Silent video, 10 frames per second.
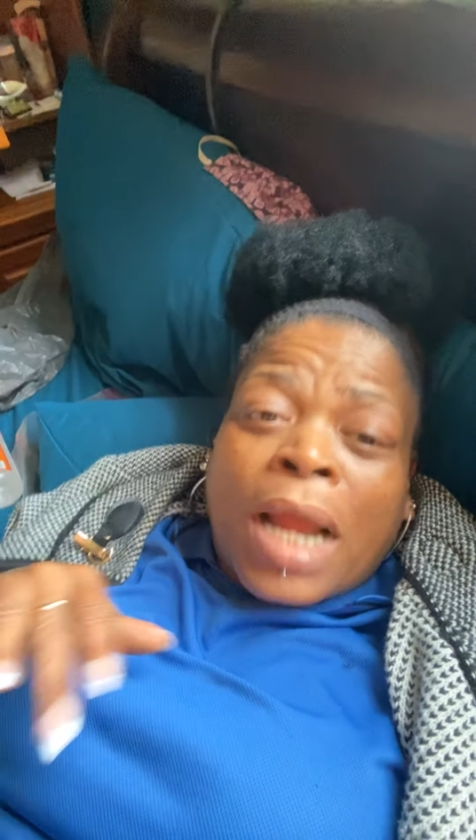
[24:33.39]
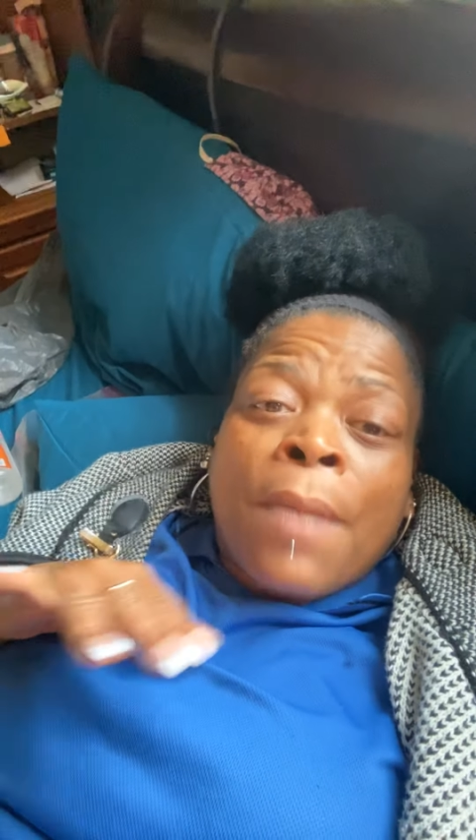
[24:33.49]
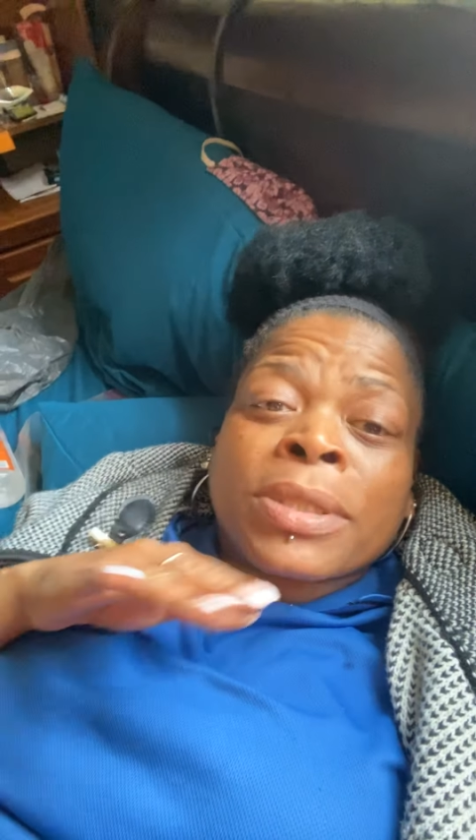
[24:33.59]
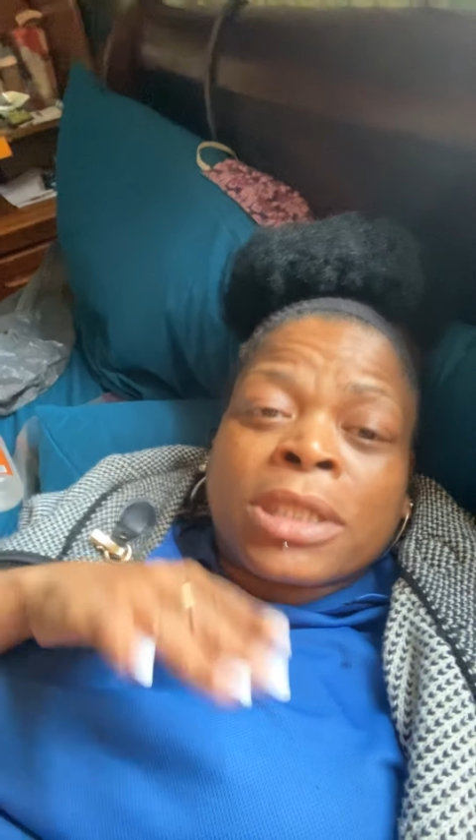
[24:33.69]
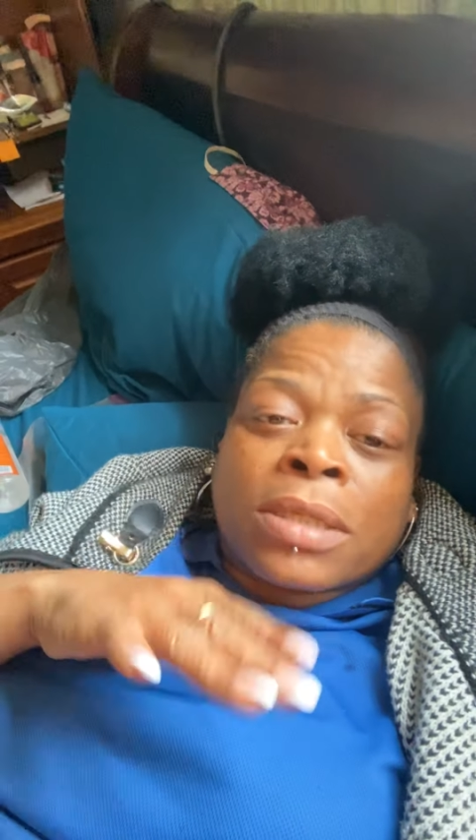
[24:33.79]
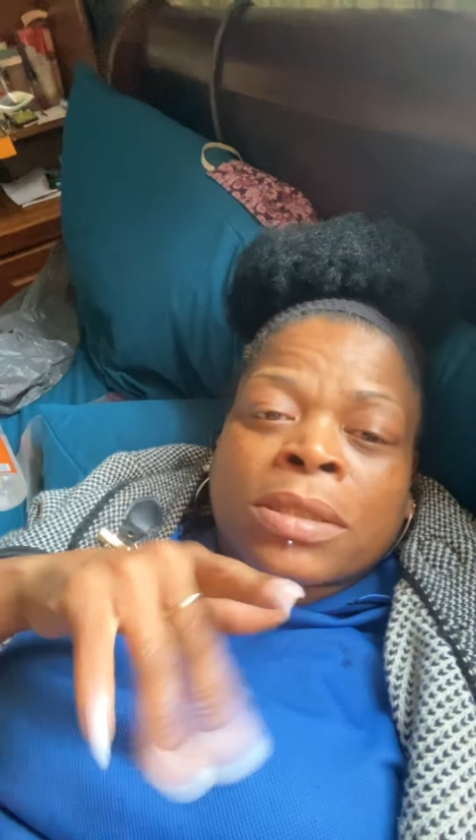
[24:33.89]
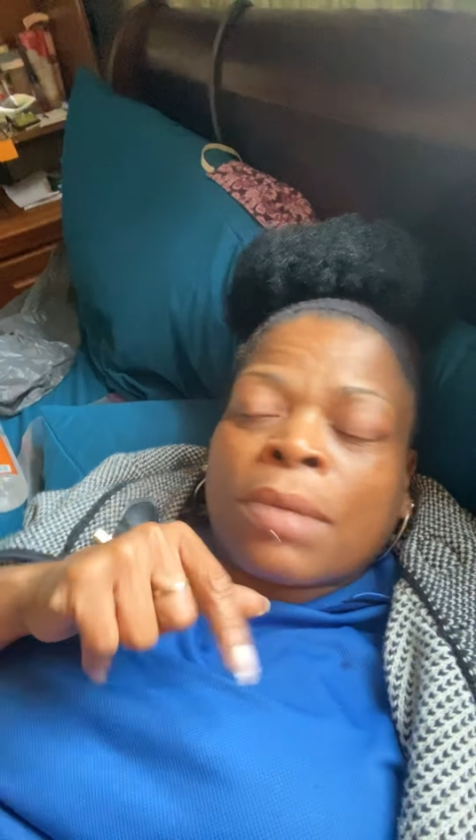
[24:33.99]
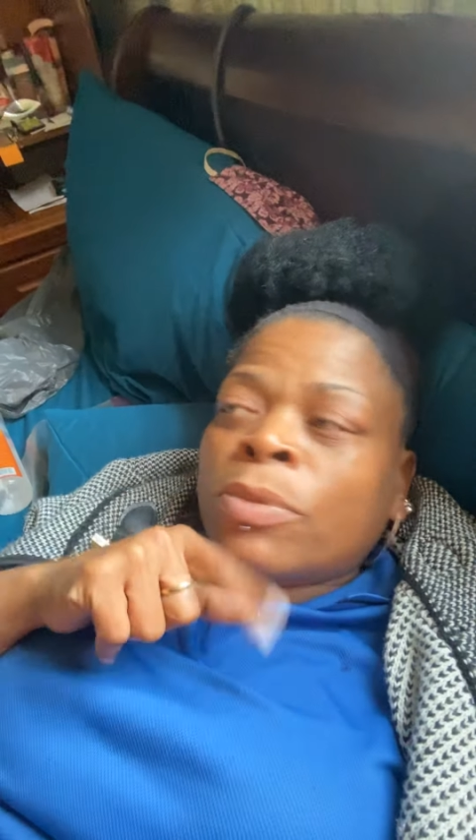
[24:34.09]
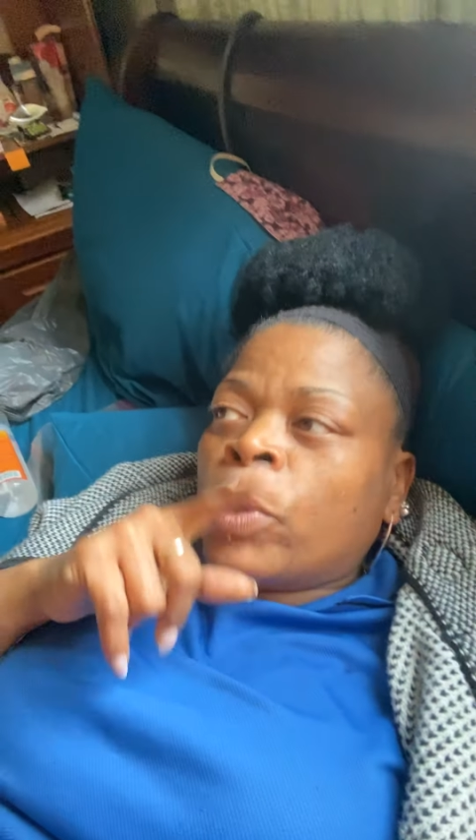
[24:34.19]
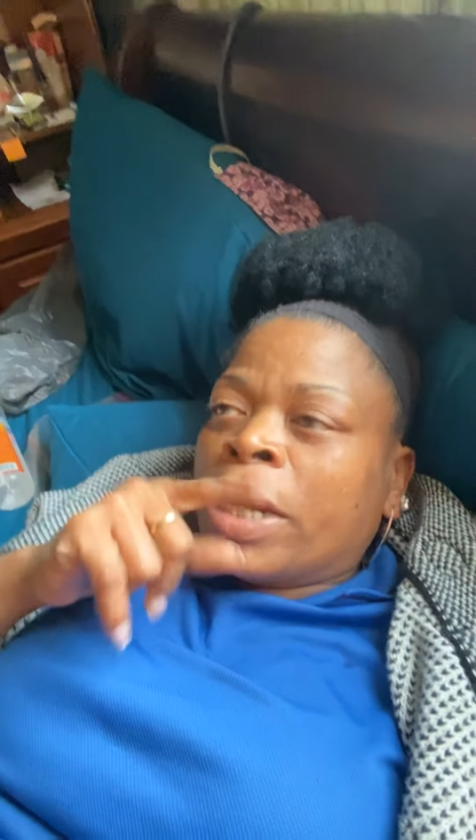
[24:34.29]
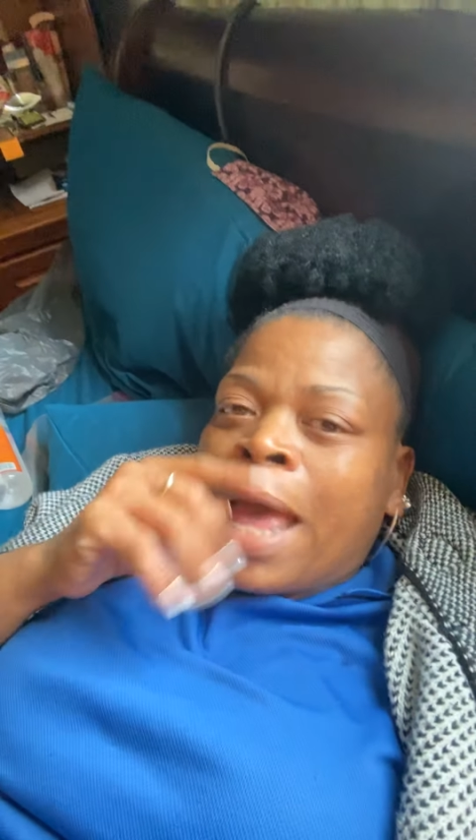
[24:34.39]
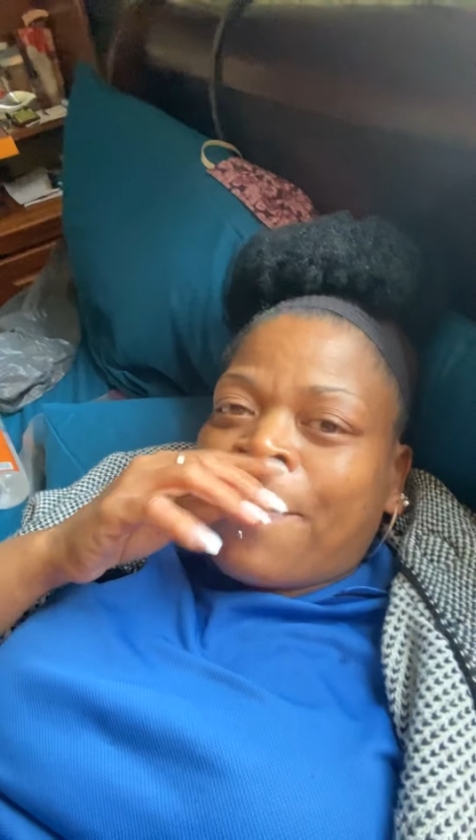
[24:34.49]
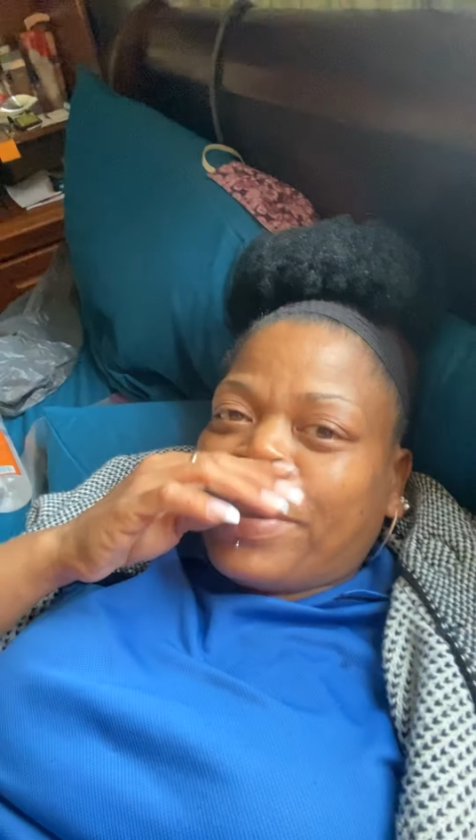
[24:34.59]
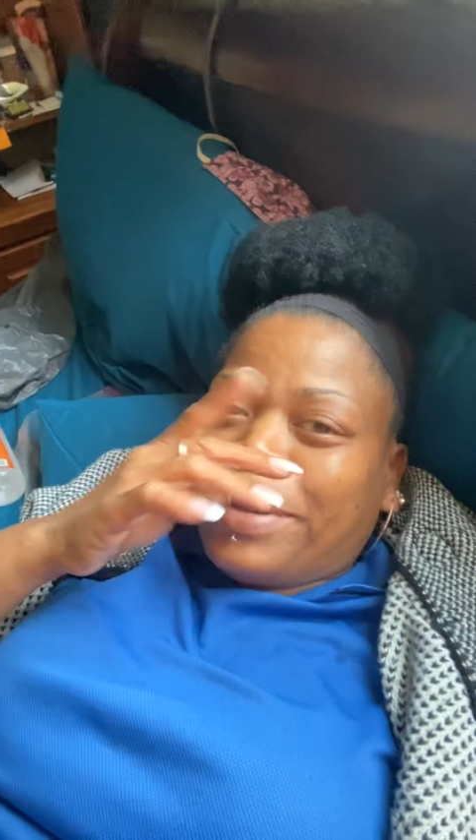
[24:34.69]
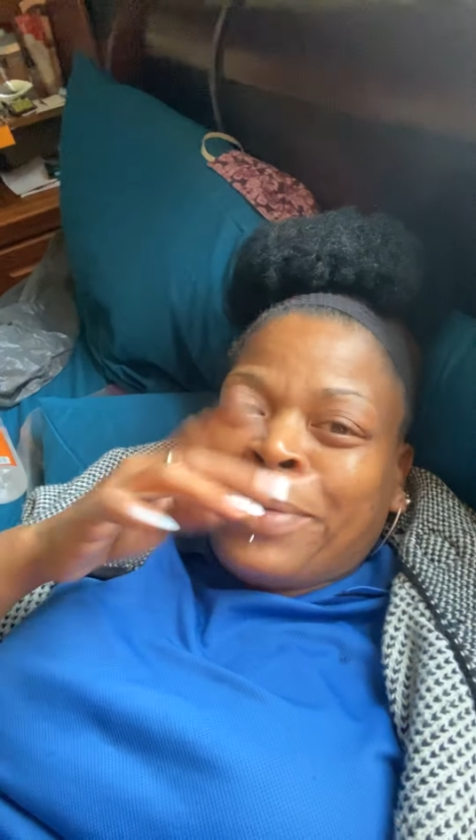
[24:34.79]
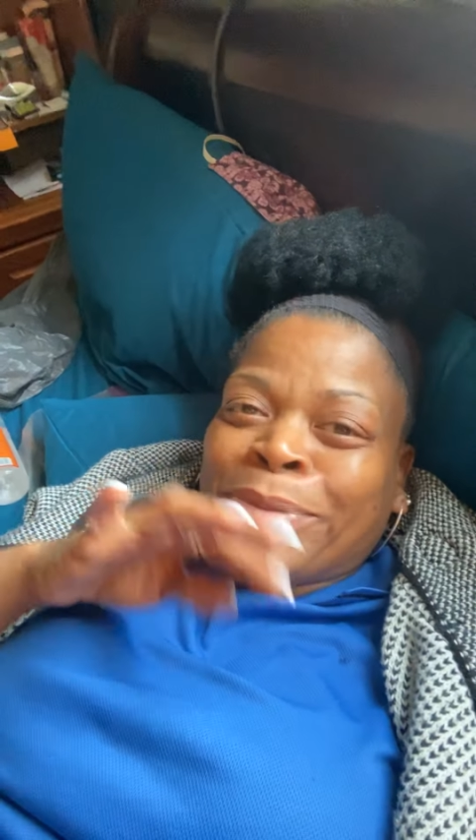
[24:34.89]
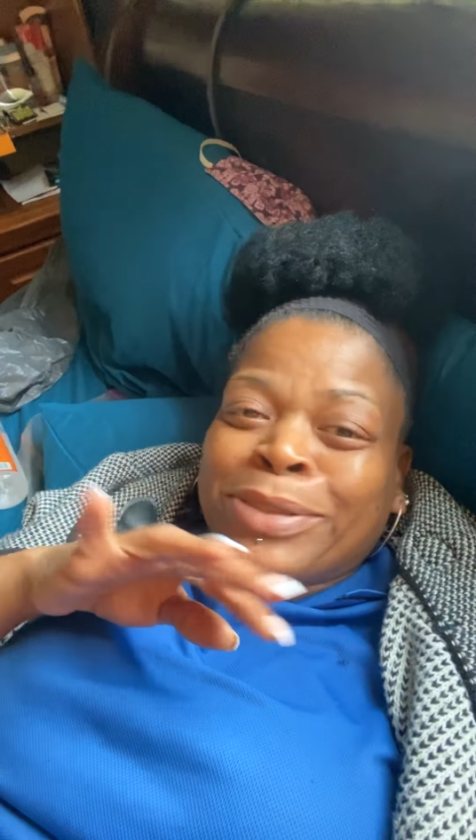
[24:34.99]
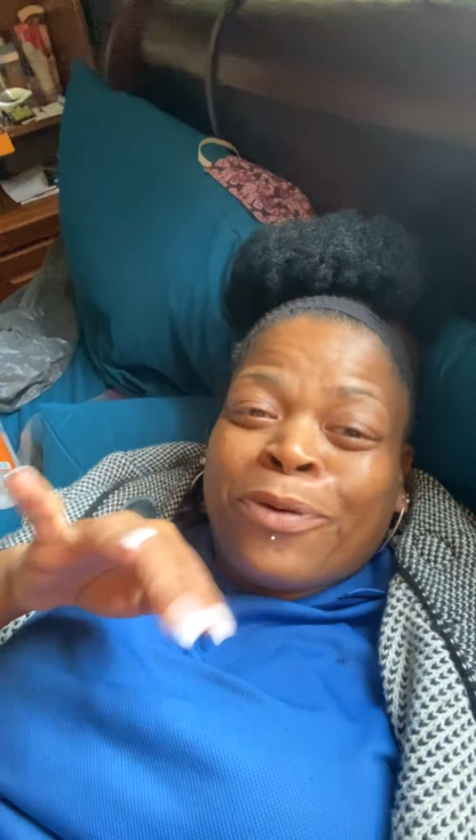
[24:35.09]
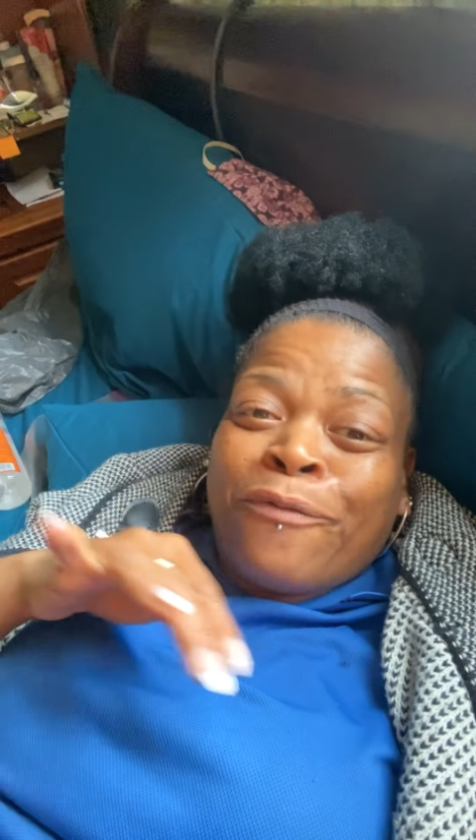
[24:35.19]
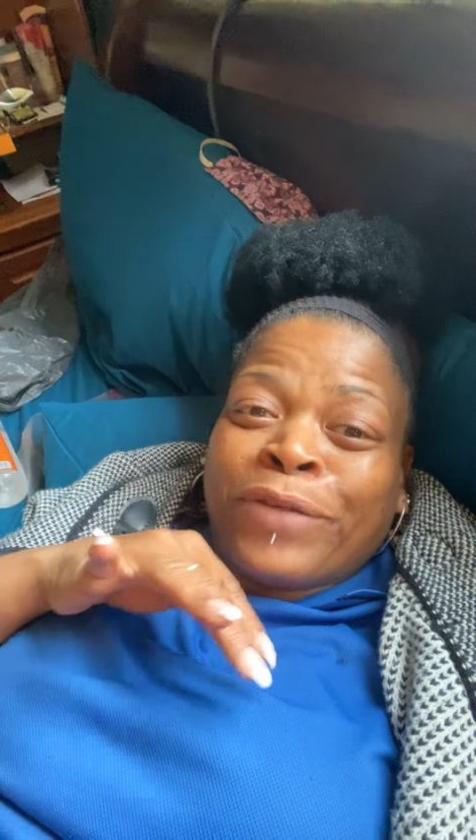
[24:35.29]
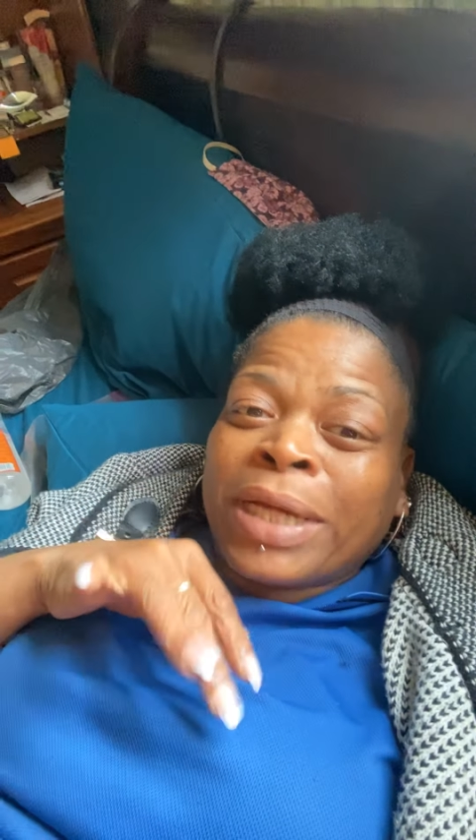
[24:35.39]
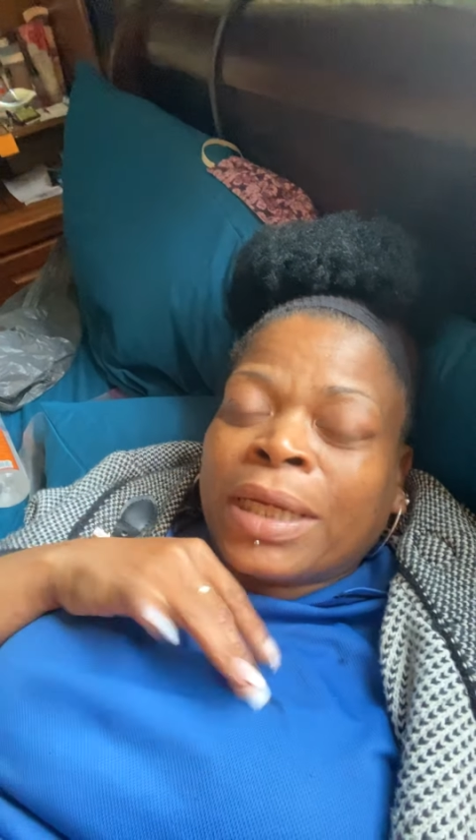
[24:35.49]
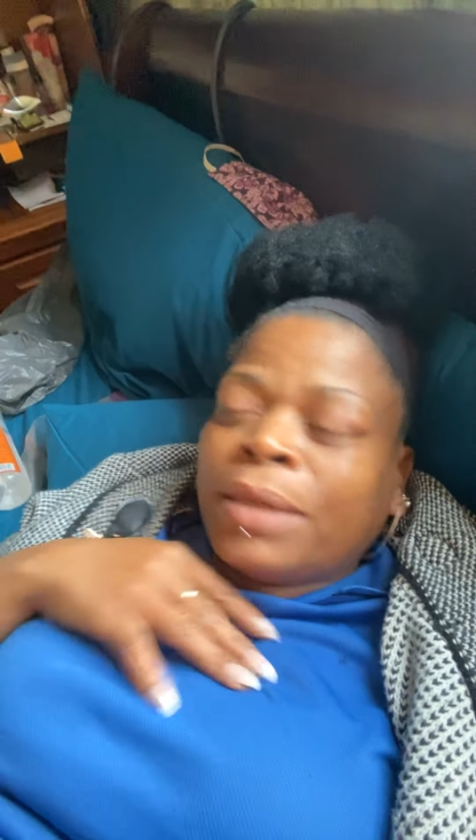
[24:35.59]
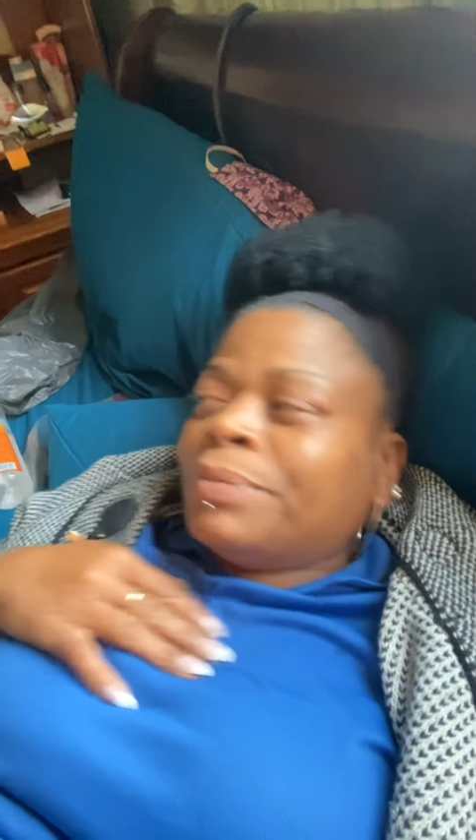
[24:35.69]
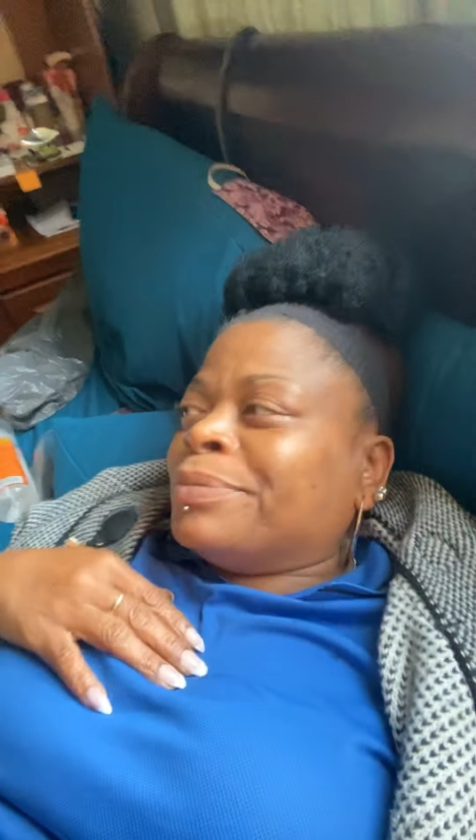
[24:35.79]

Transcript: I'm gonna say something. What had happened? It was so funny.